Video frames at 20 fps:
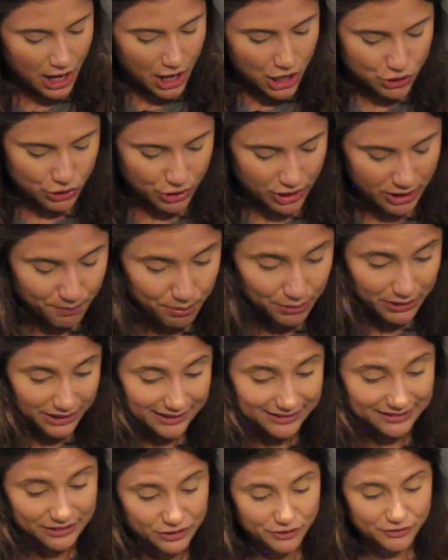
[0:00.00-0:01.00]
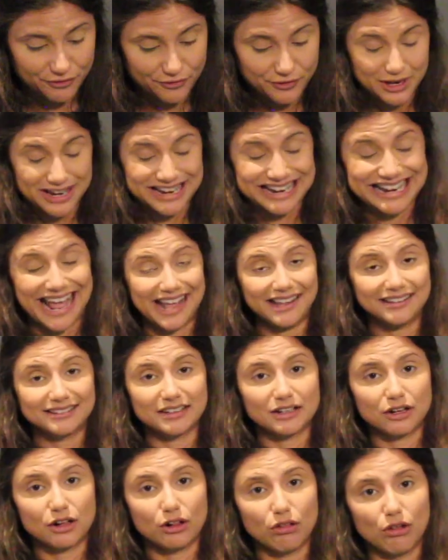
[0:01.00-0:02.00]
You're going to place your feet nice
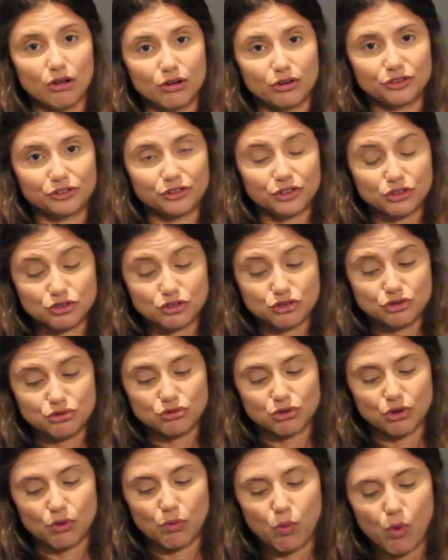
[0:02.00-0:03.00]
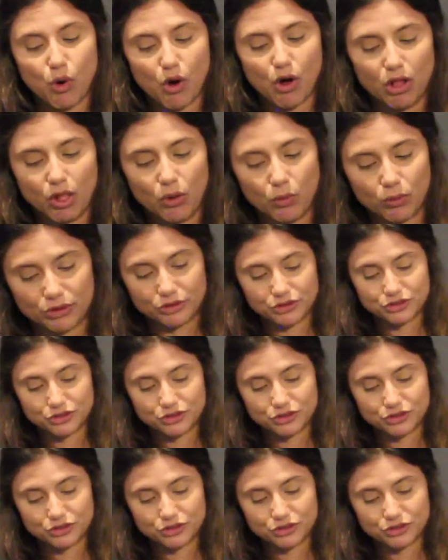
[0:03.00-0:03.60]
and close to the wall or the